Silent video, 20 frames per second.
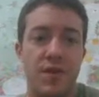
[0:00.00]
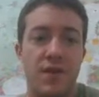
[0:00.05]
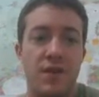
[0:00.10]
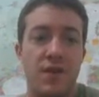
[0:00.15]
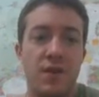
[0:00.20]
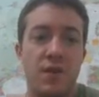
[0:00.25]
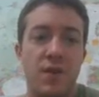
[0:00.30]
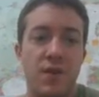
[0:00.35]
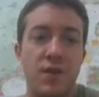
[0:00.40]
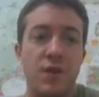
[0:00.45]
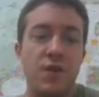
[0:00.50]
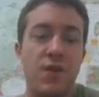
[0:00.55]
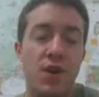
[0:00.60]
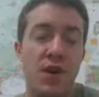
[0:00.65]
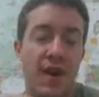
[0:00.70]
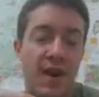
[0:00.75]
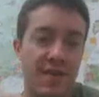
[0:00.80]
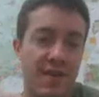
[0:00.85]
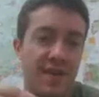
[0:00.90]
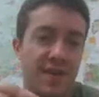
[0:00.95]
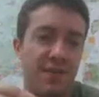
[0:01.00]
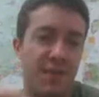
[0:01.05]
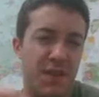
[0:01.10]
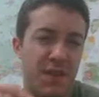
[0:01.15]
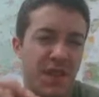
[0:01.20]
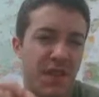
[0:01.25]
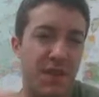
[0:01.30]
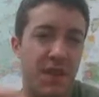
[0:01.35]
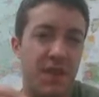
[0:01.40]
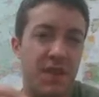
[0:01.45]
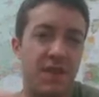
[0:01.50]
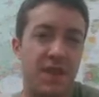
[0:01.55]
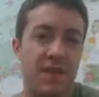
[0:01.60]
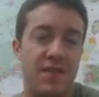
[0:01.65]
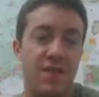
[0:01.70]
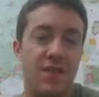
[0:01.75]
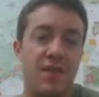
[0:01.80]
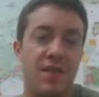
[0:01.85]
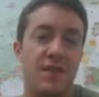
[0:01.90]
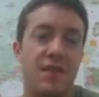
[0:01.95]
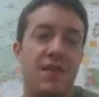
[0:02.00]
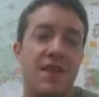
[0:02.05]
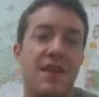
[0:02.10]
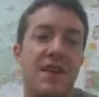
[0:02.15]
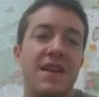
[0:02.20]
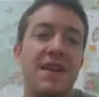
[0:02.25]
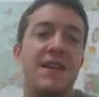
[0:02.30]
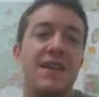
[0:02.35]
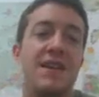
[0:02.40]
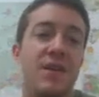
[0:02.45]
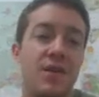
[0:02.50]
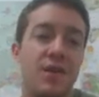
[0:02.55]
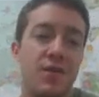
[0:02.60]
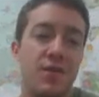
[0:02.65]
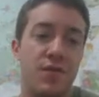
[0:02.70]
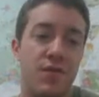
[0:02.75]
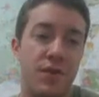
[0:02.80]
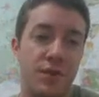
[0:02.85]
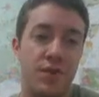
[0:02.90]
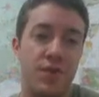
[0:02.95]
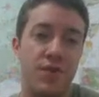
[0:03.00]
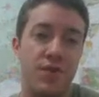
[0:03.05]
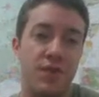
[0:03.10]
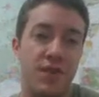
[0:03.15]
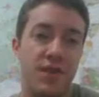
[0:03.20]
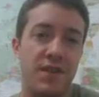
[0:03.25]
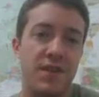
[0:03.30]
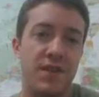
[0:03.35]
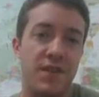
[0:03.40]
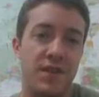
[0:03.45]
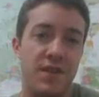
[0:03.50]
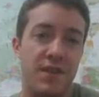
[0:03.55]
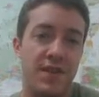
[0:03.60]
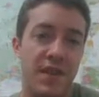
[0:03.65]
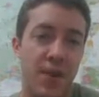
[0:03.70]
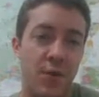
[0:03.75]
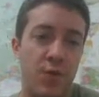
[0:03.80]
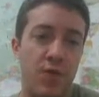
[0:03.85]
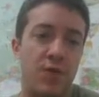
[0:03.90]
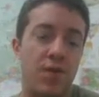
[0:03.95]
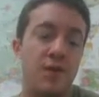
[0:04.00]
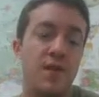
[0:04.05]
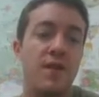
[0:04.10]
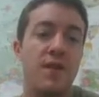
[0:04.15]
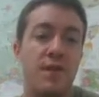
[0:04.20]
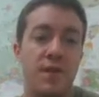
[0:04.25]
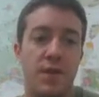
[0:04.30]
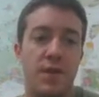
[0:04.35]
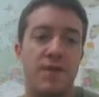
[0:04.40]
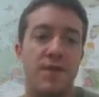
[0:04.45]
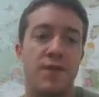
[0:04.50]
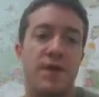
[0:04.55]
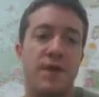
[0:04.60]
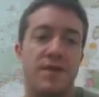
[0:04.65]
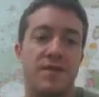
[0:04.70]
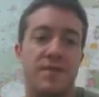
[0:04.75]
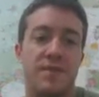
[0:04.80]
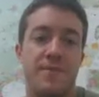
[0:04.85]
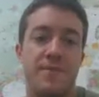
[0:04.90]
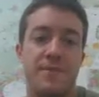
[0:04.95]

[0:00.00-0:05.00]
So Pinot Noir has that specific taste. So it's easier to differentiate that one from the rest.